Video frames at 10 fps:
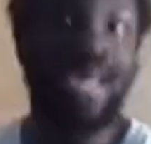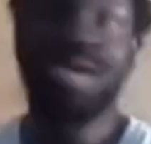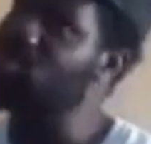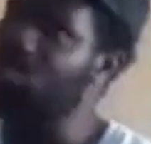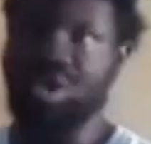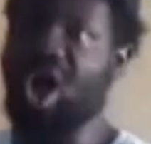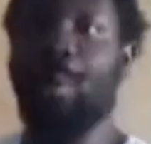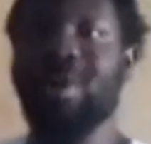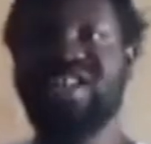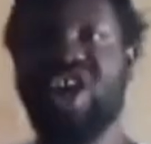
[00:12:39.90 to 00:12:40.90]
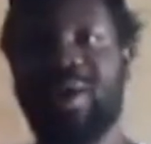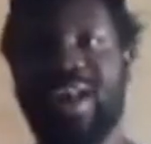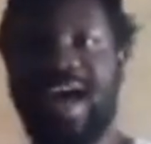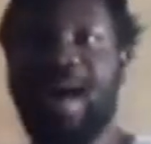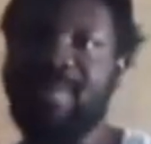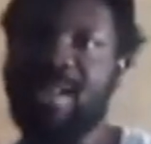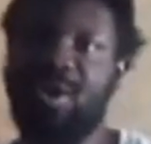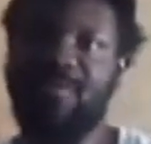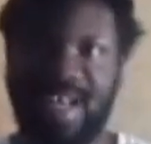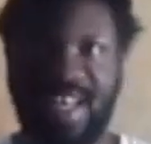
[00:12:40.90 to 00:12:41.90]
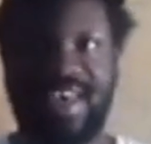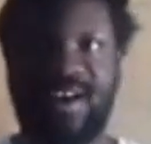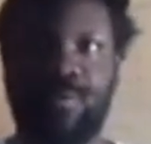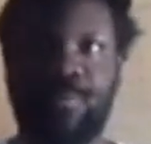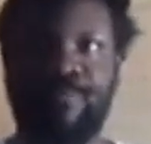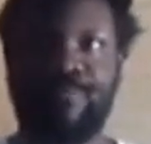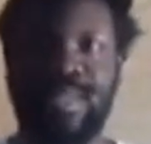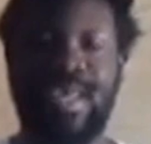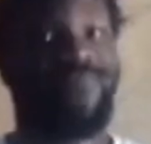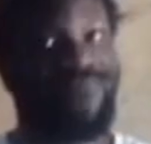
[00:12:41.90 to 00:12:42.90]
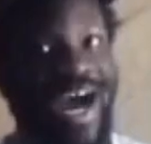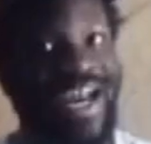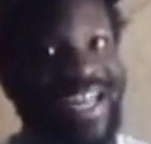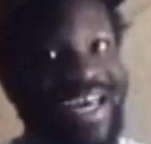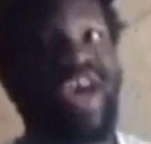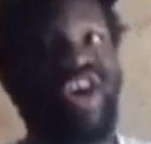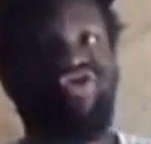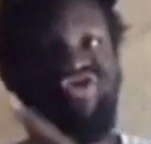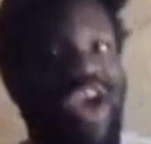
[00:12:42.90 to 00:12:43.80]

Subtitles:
you'll always know when I upload a video. And finally, share it